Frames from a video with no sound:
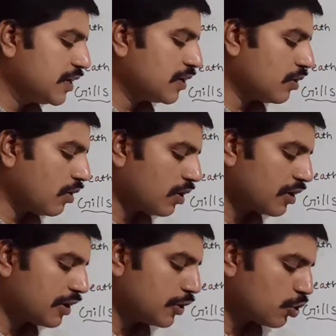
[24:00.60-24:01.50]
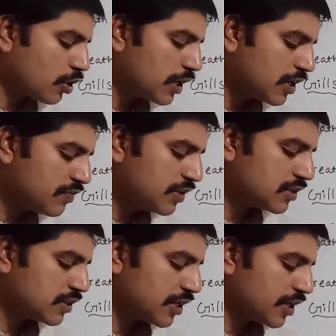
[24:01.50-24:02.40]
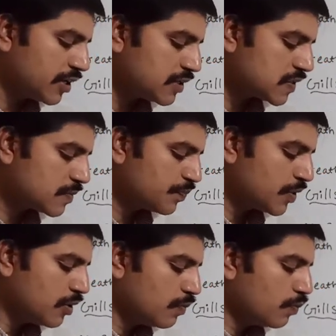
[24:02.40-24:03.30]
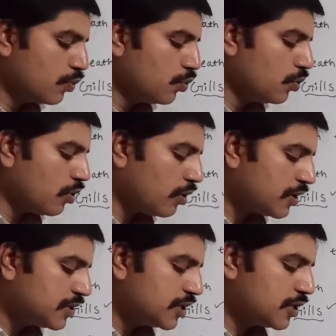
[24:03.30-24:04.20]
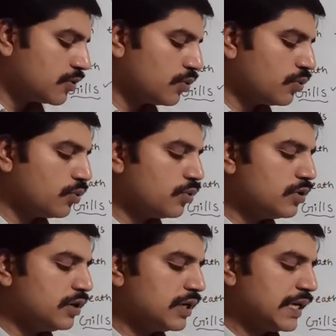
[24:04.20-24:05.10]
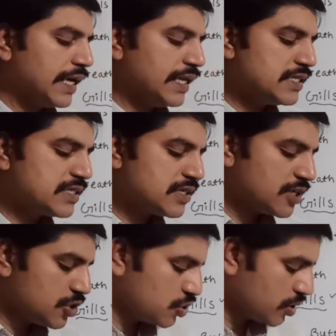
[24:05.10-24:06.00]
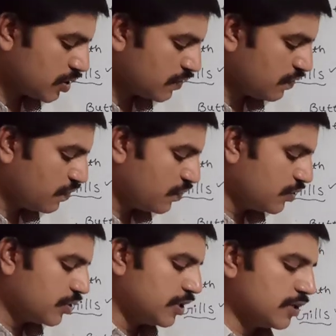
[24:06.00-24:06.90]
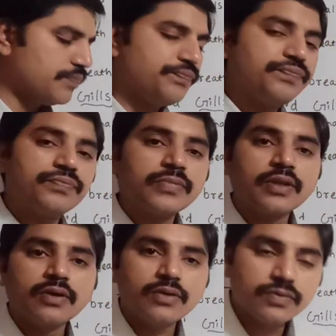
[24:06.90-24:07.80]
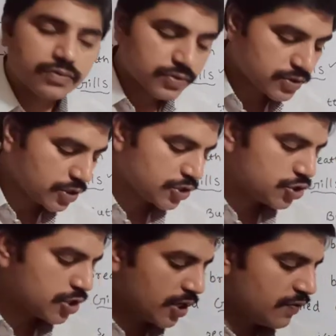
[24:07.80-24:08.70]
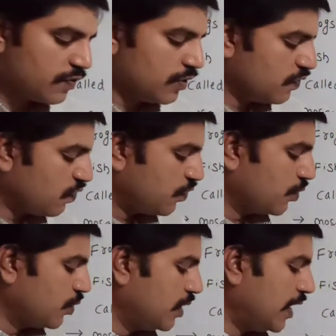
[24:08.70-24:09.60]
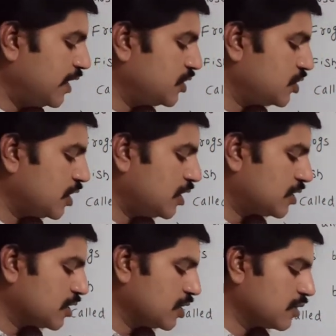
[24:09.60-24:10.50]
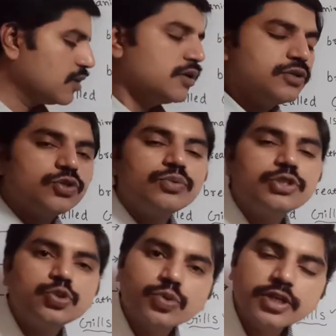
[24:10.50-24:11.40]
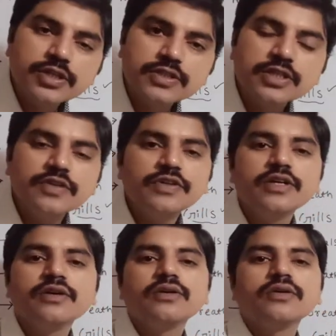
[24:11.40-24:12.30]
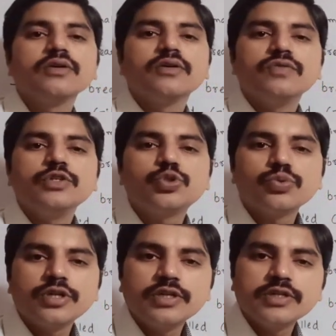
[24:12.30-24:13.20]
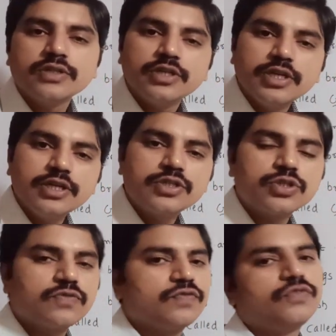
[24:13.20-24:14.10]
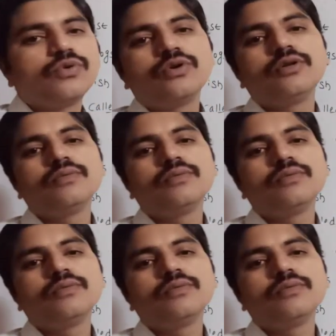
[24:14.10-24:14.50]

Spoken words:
or non-living things move on their own in search of food. Search of food and shelter. So which one is giving? Which one is needs food?